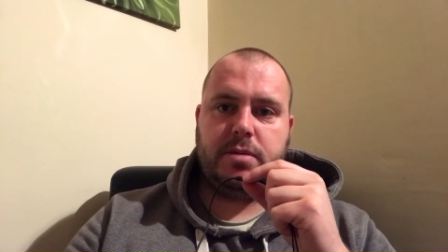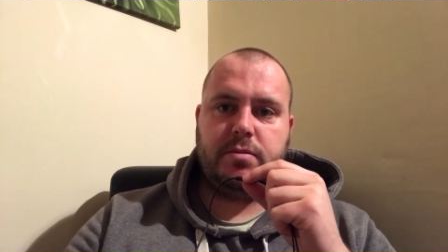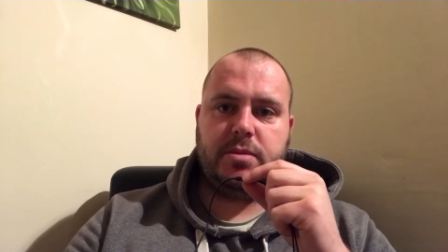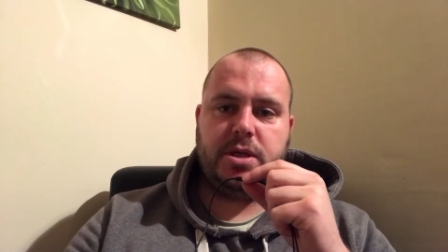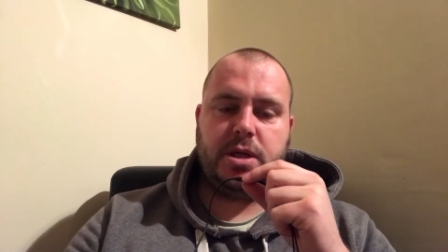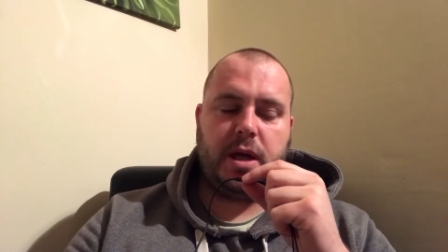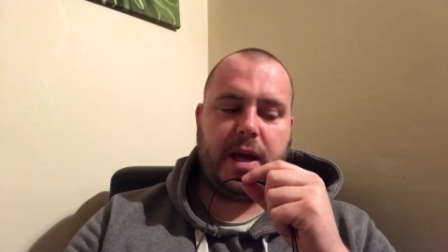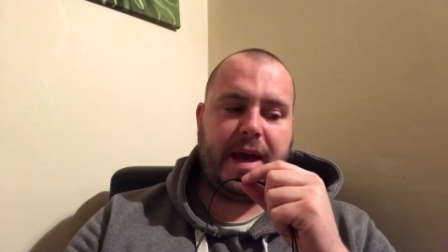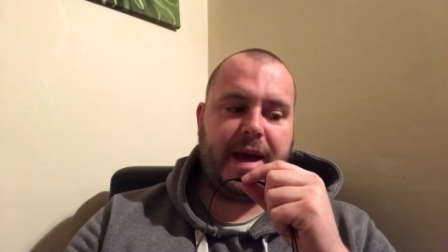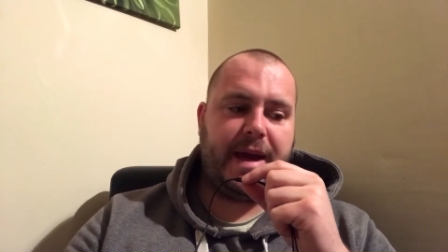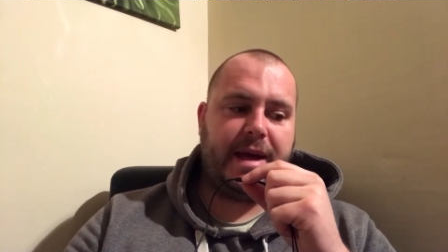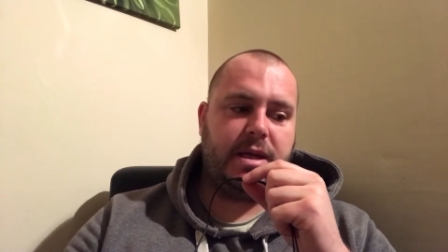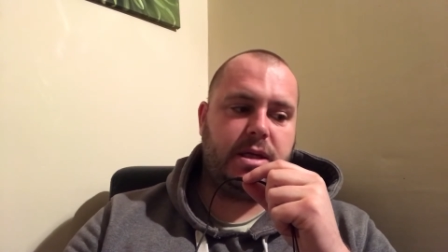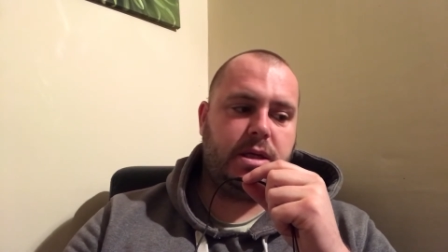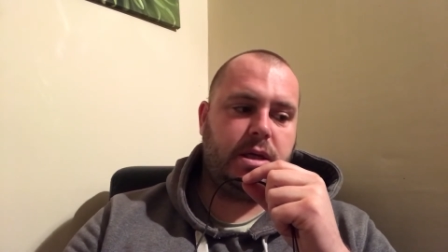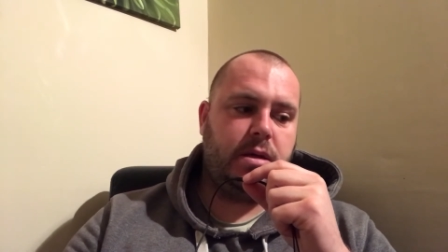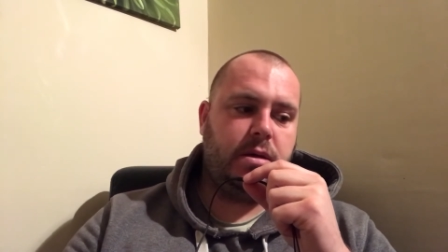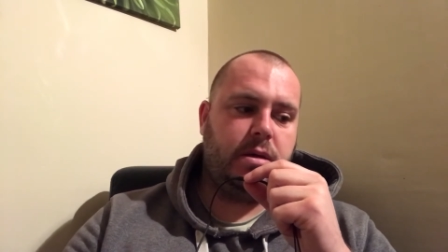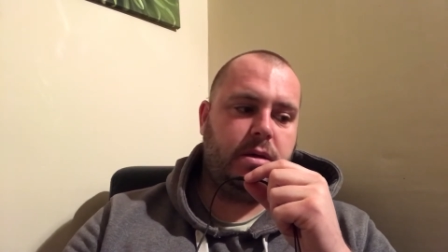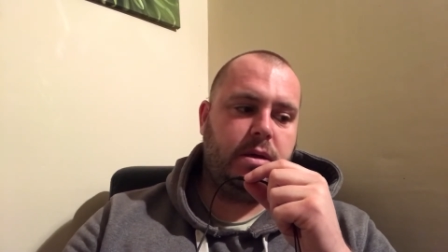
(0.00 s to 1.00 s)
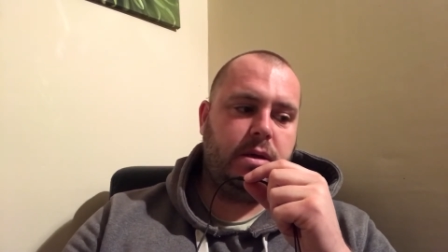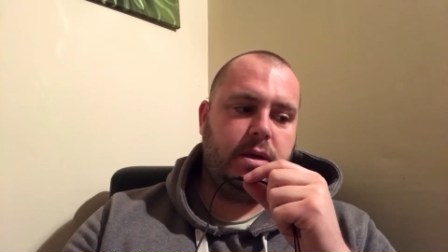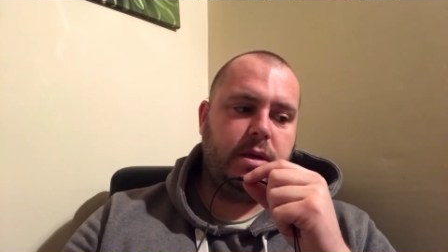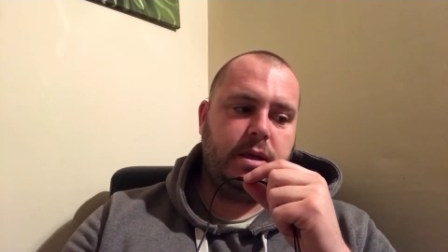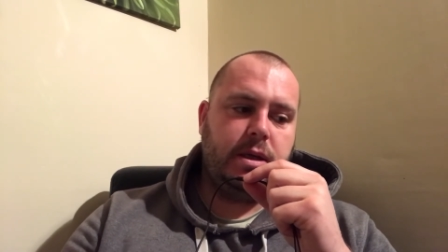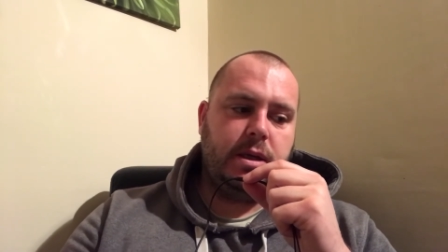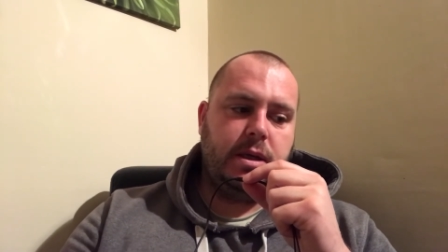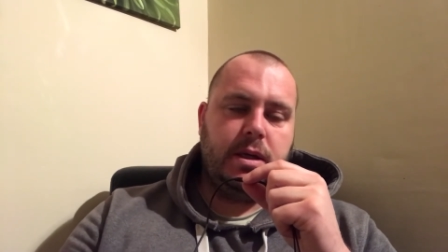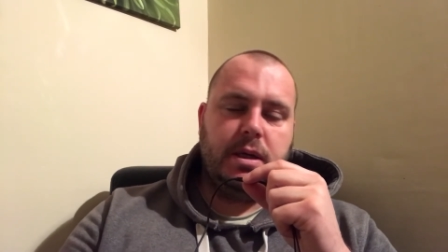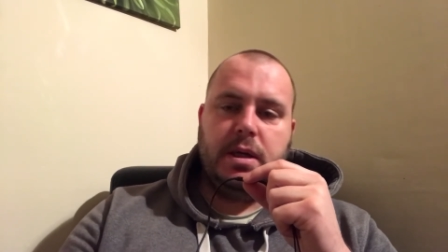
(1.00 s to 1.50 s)
I had.
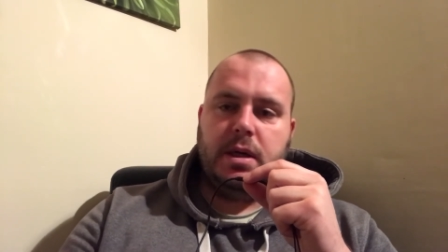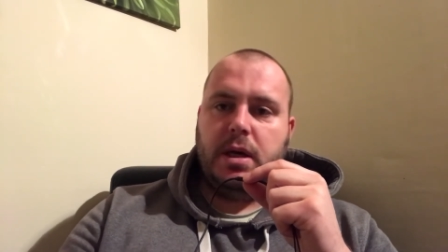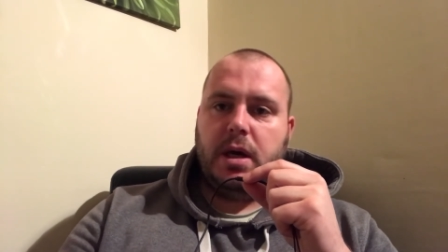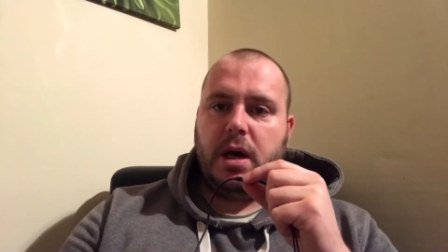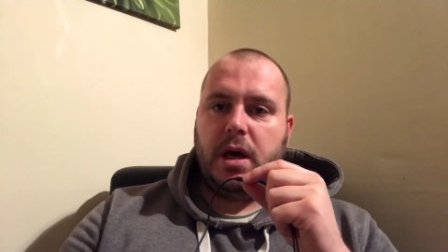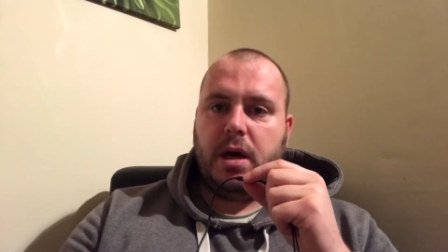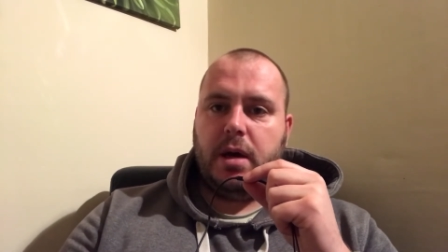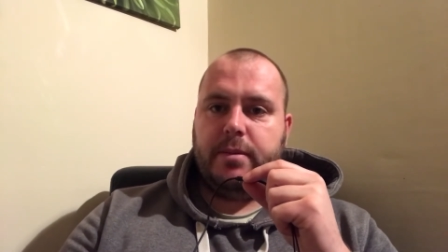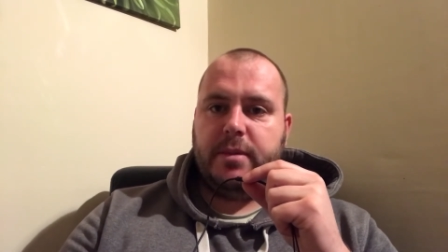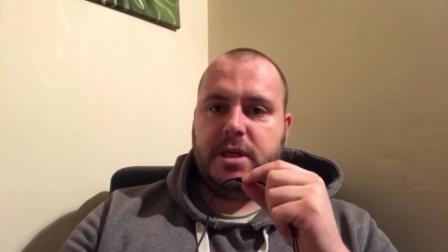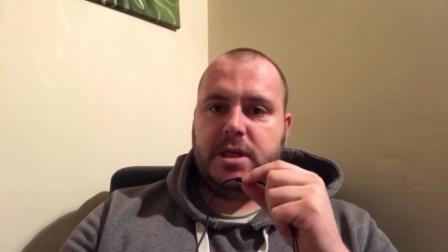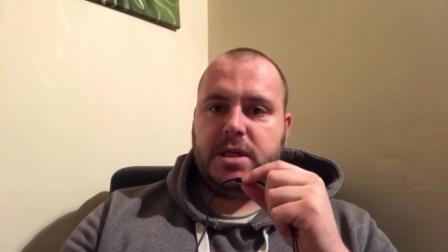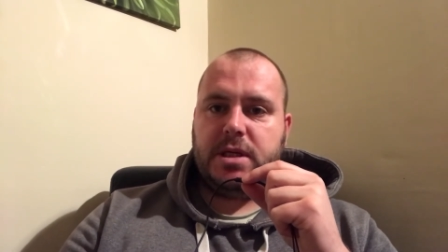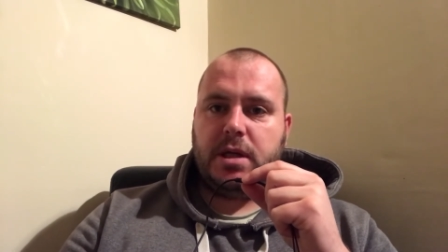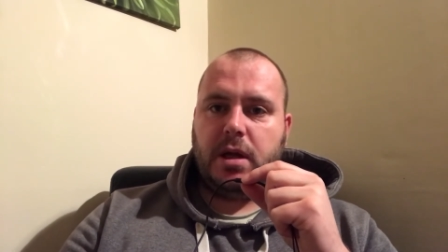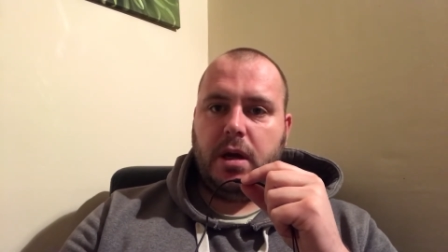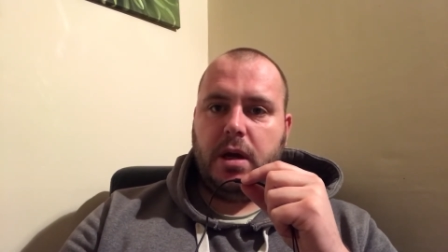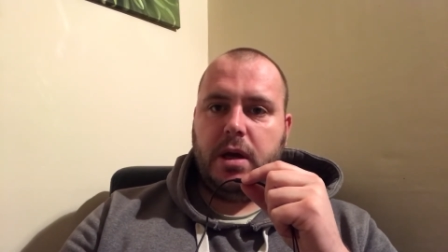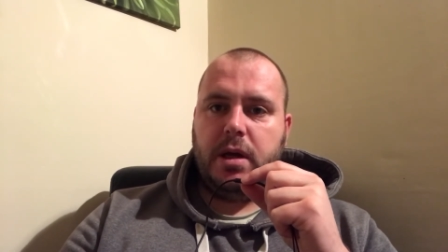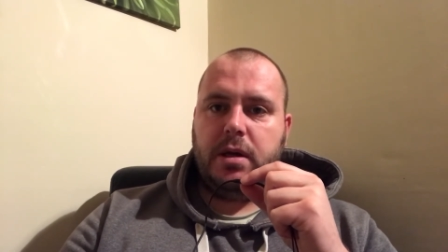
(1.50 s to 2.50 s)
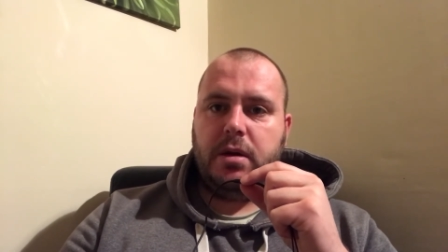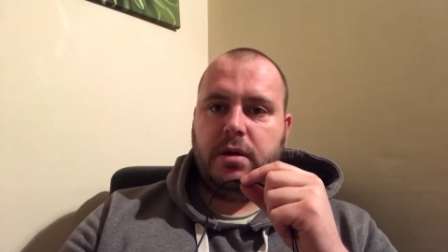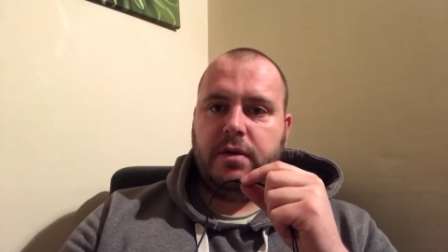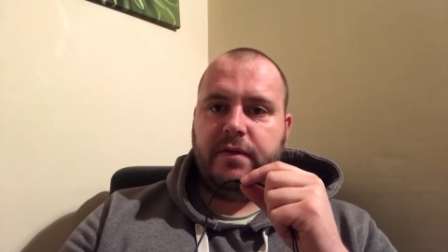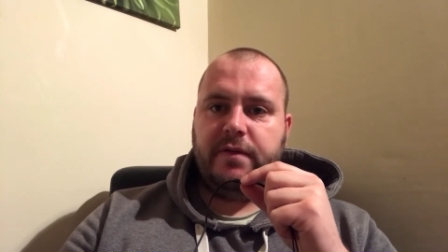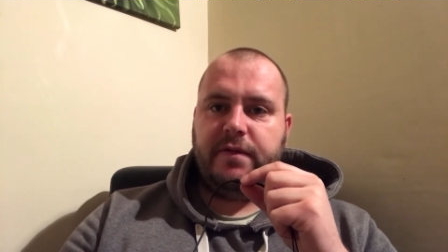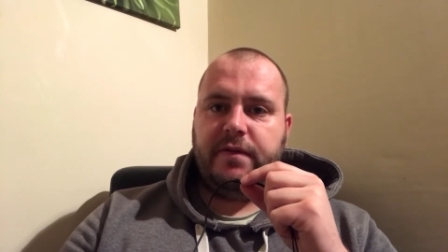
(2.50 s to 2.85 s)
It started off